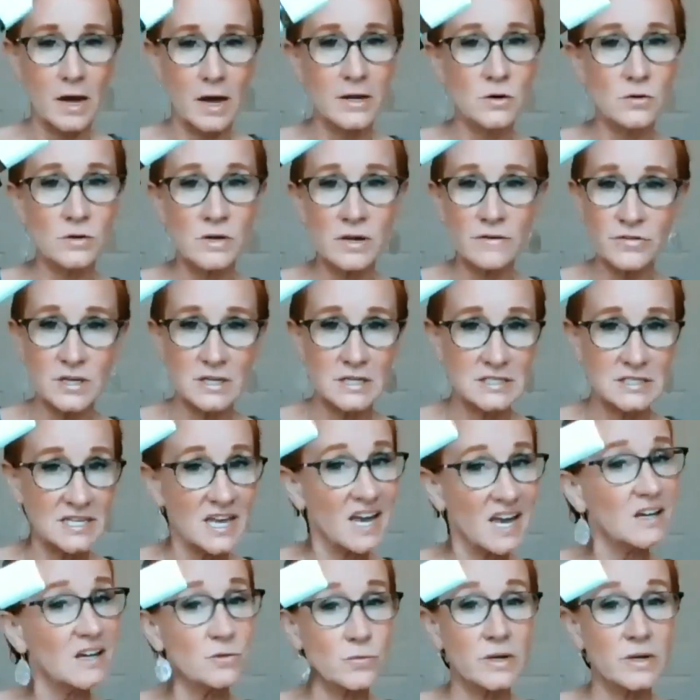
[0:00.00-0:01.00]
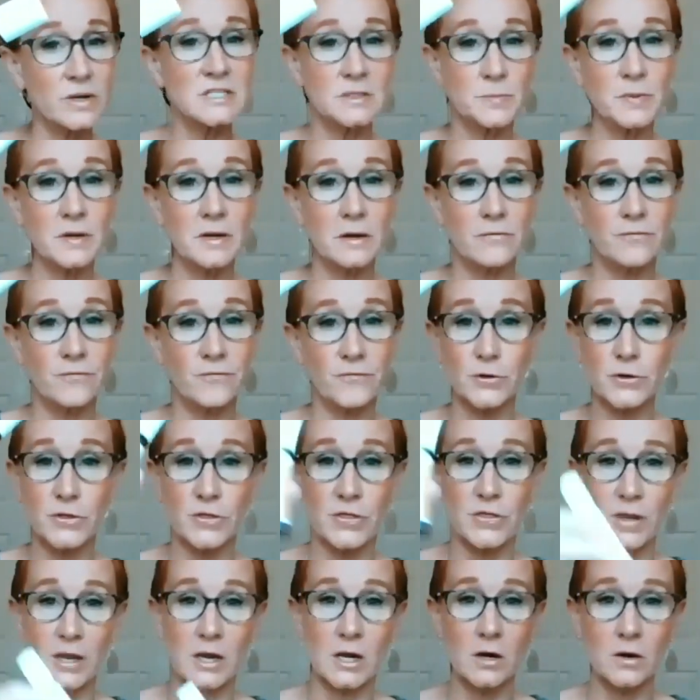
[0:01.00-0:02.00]
I don't have the exact recipe for
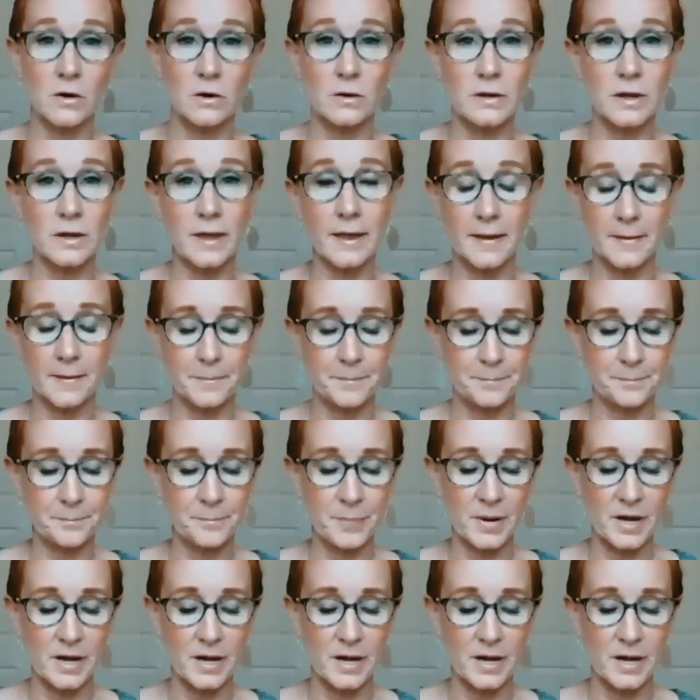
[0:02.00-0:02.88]
thinker, okay?